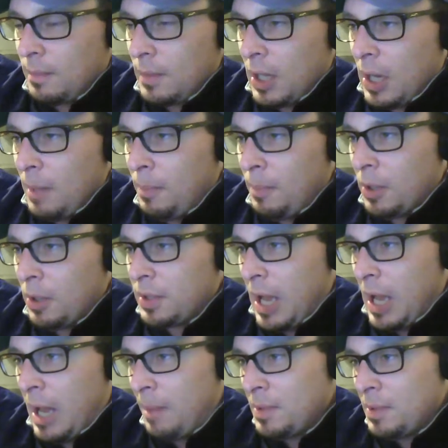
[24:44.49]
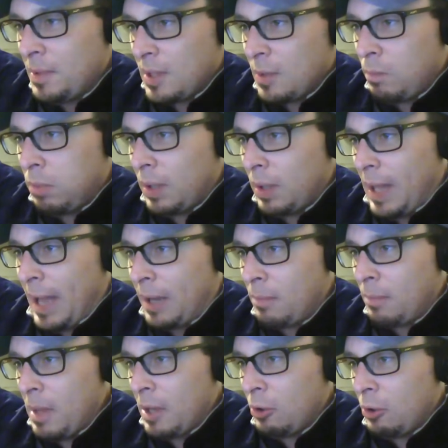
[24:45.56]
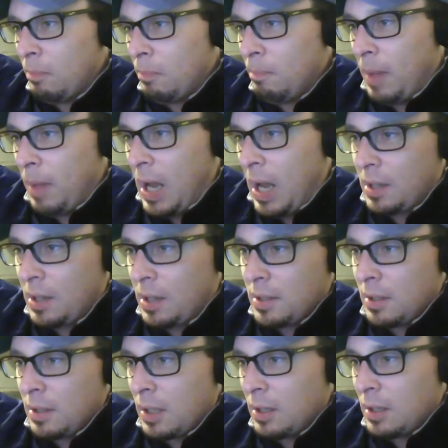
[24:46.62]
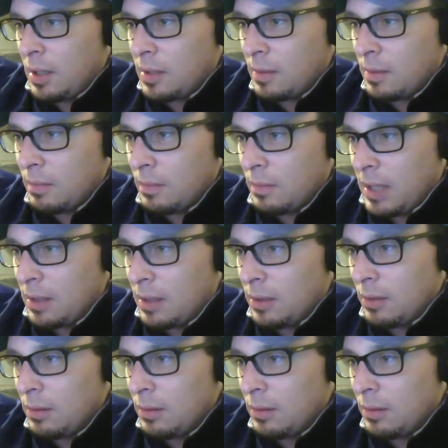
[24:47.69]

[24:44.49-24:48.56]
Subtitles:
and up on top is this black metal box, and it's that